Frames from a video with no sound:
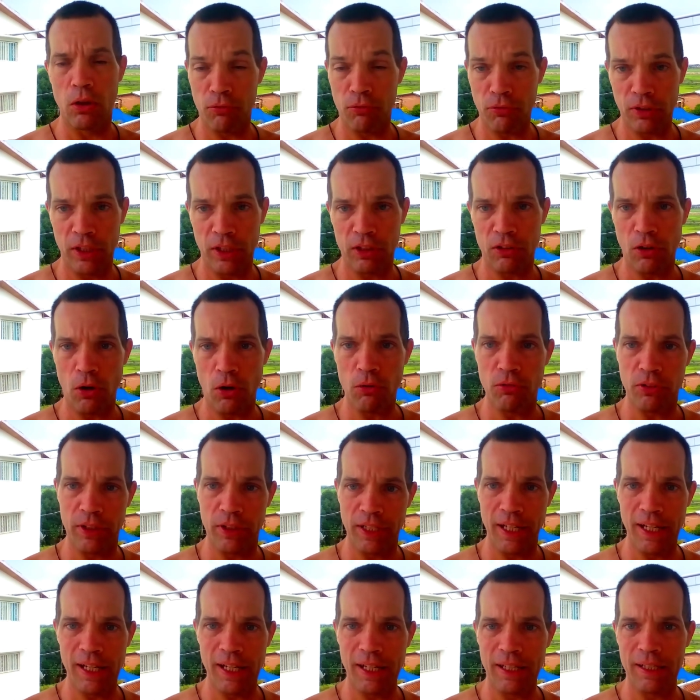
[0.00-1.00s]
her friend
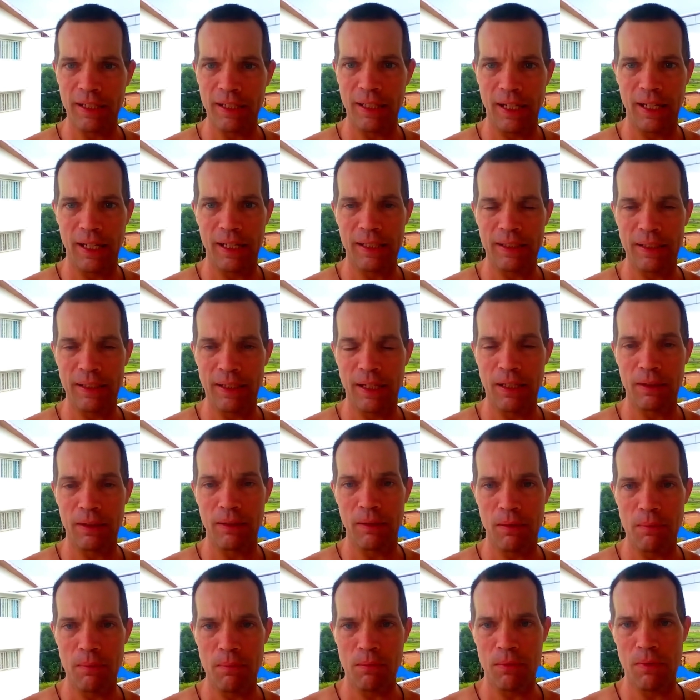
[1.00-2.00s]
over here, and
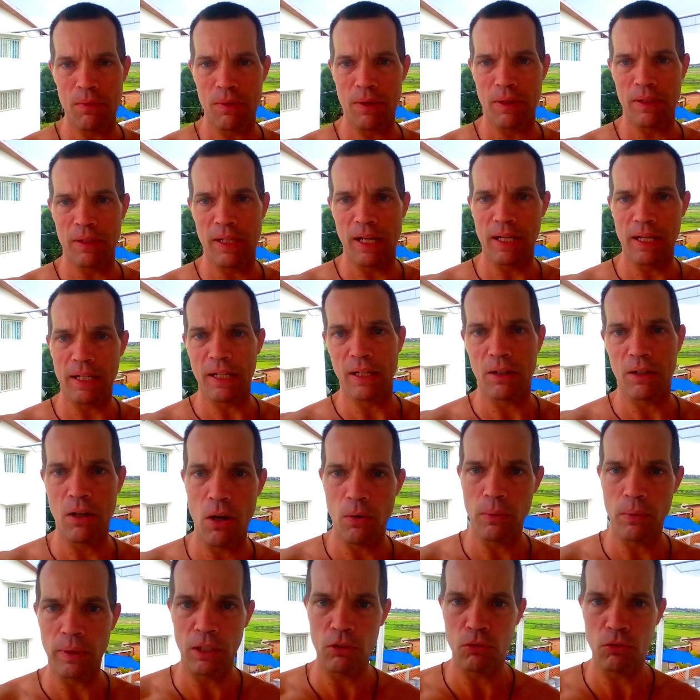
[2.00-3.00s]
yeah, they're
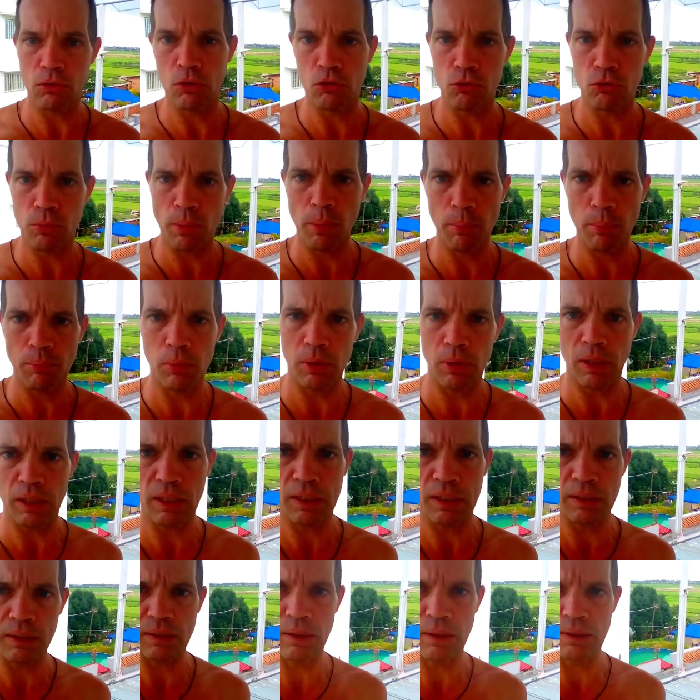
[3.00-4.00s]
going into the swimming pool.
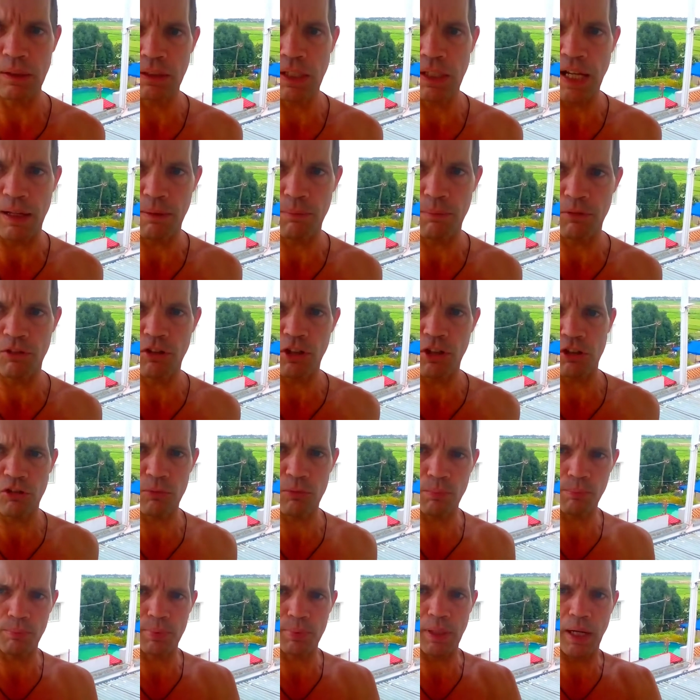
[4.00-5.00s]
Yeah,
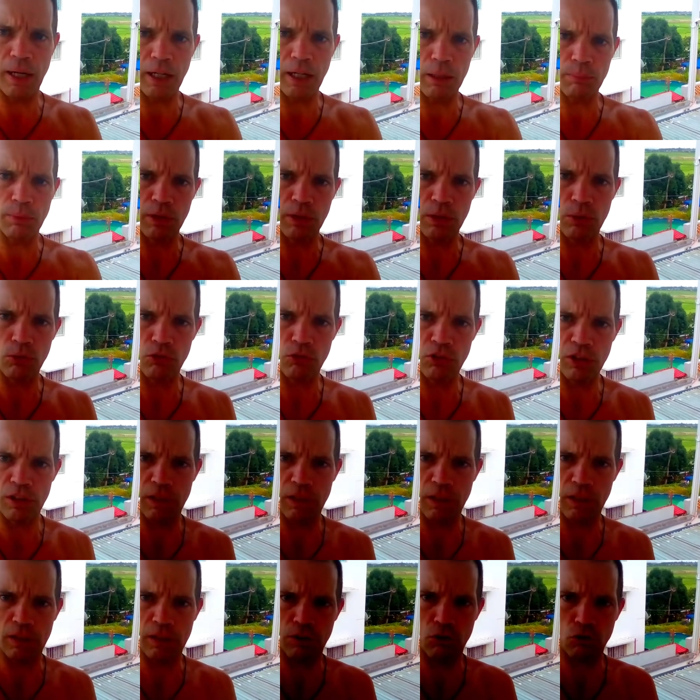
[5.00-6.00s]
just behind me you
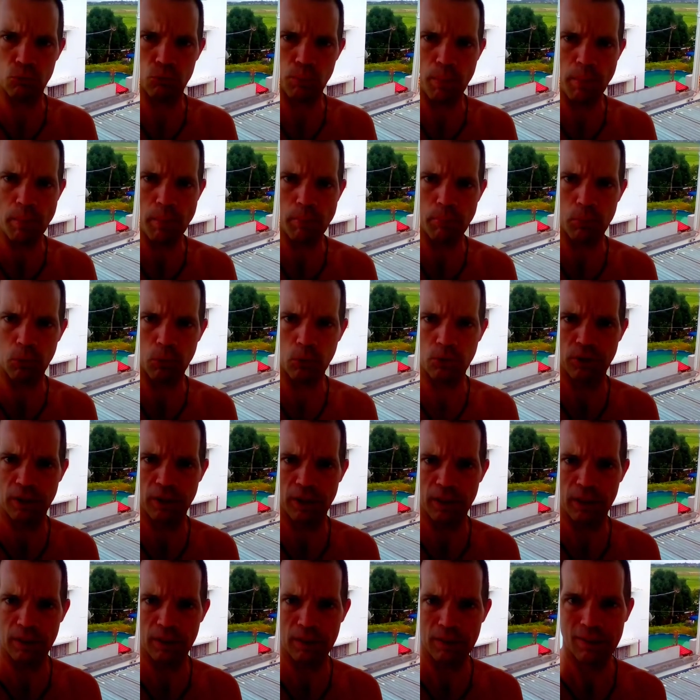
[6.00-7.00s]
see the swimming pool
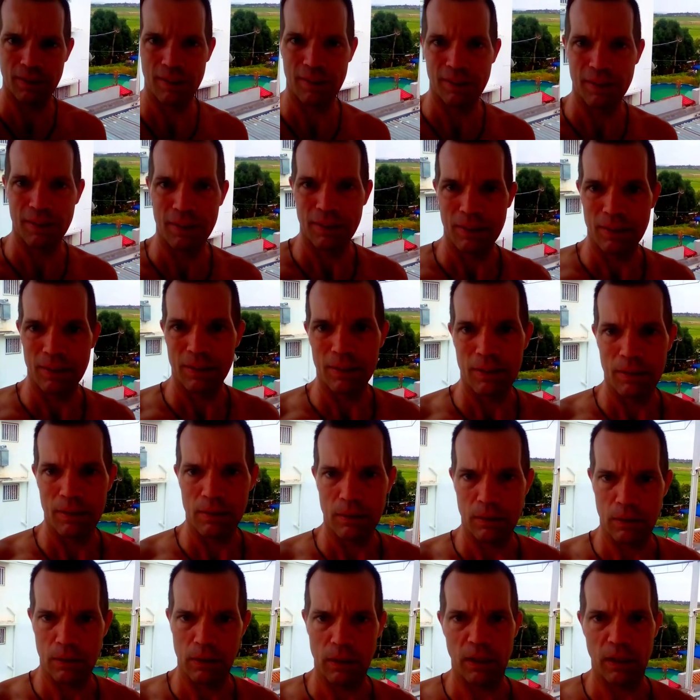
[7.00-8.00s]
there.
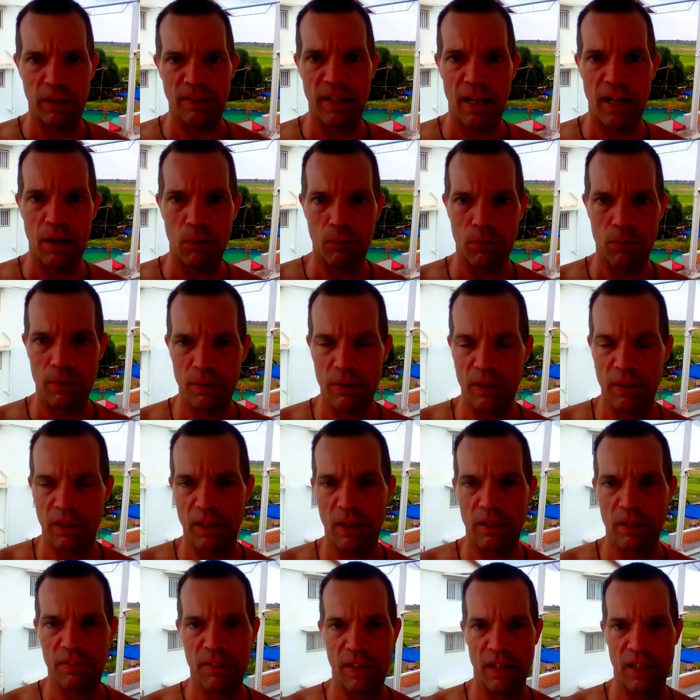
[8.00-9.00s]
They're
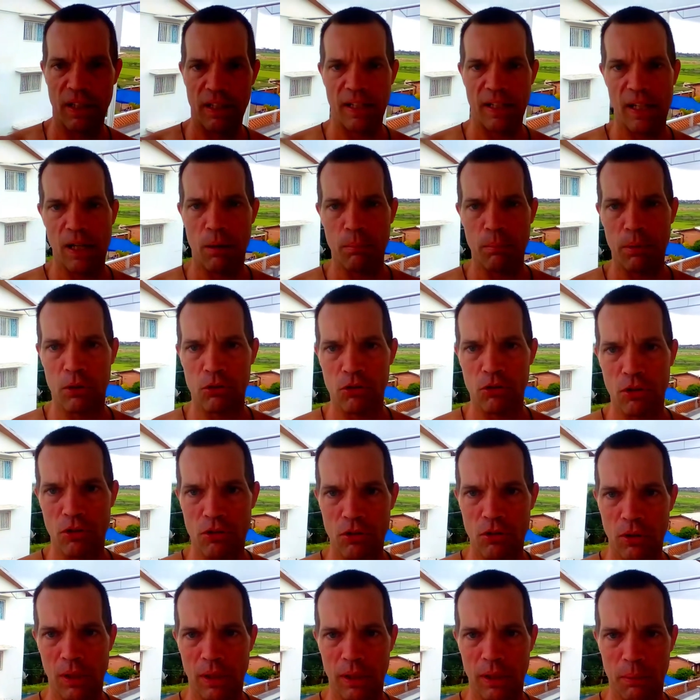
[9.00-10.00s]
not there now because
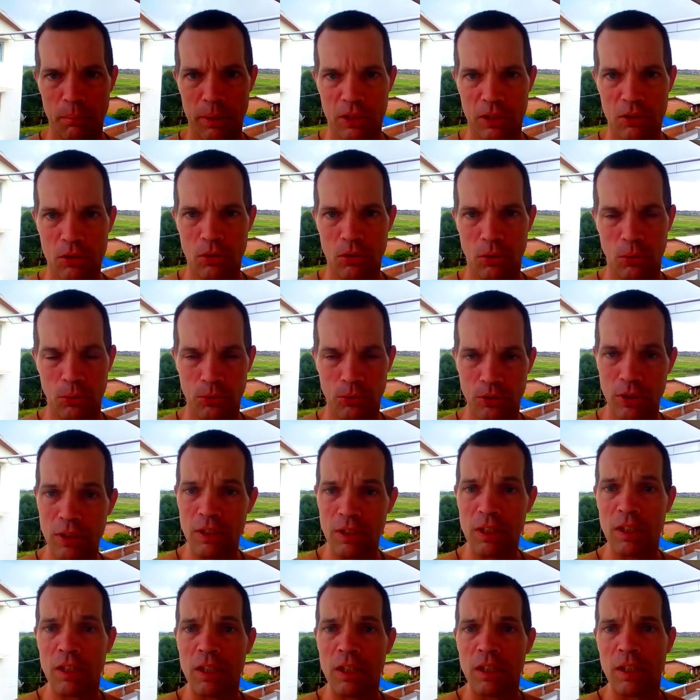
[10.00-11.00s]
it's a little bit cold.
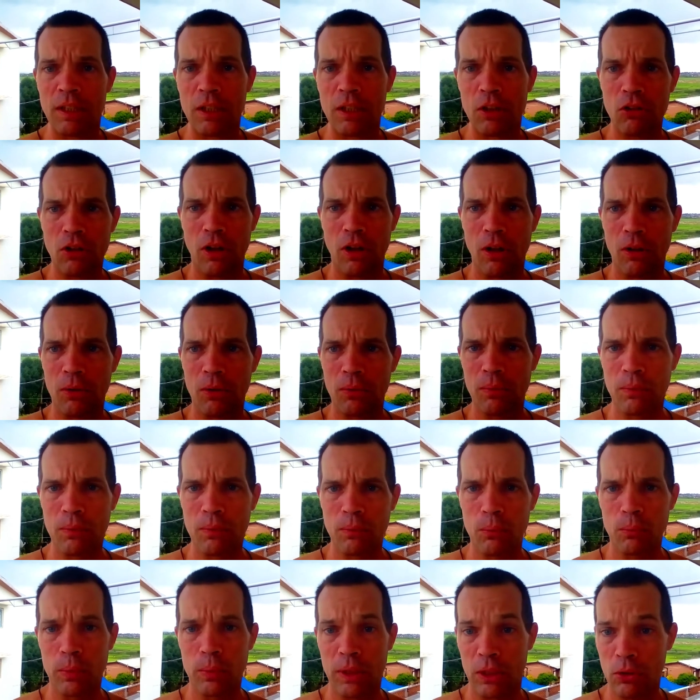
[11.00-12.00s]
So
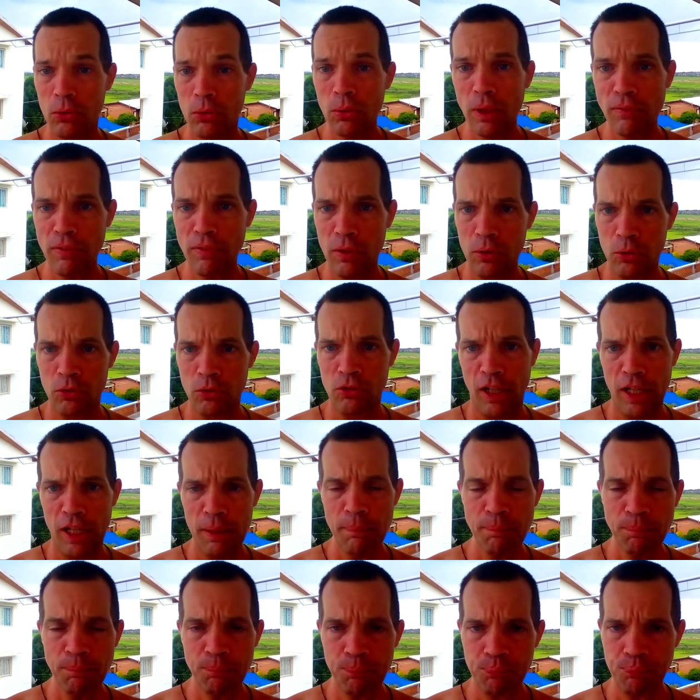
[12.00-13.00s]
we do have a good
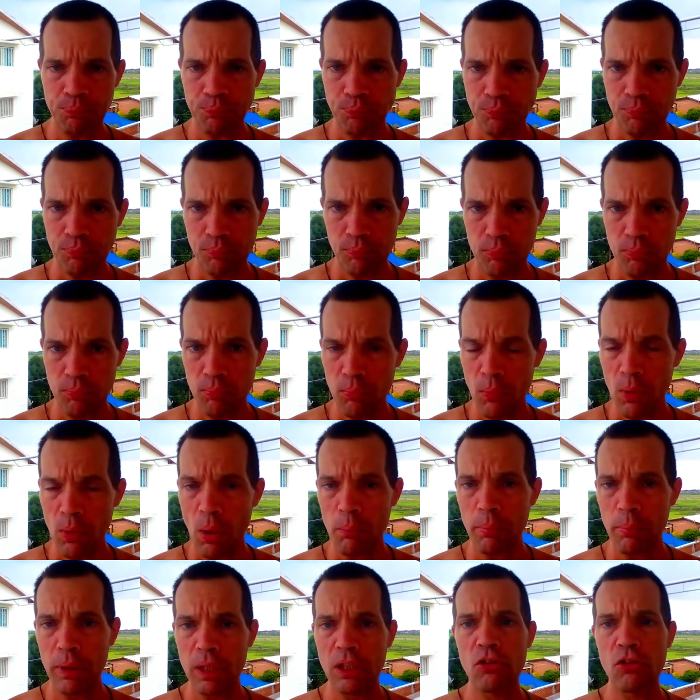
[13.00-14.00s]
time,
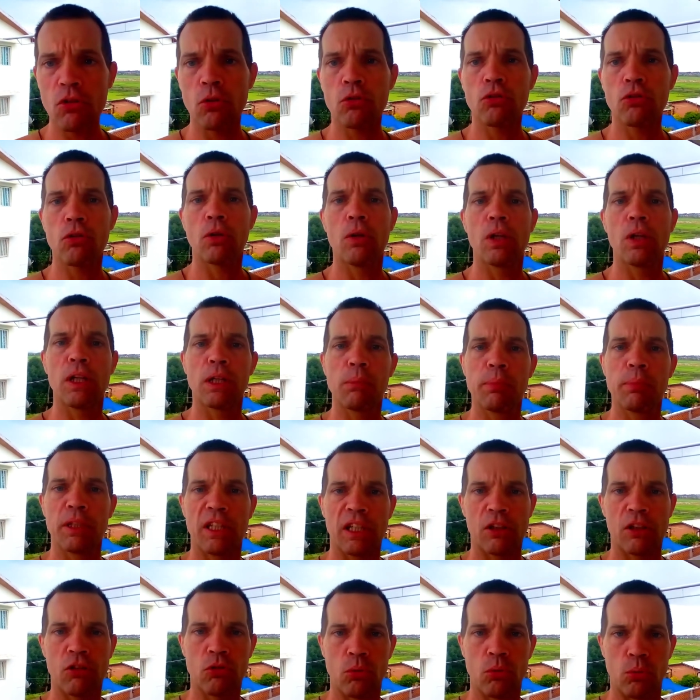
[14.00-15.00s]
but it's also a
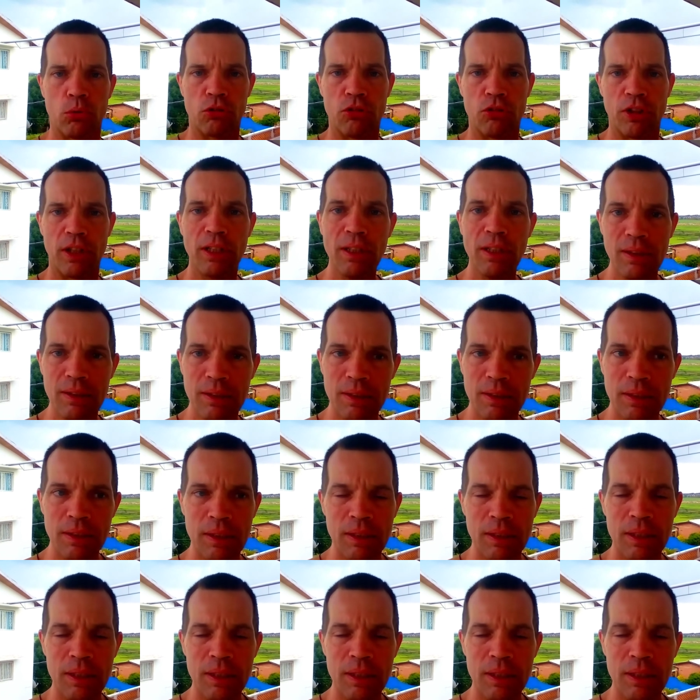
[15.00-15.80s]
little bit exhausting.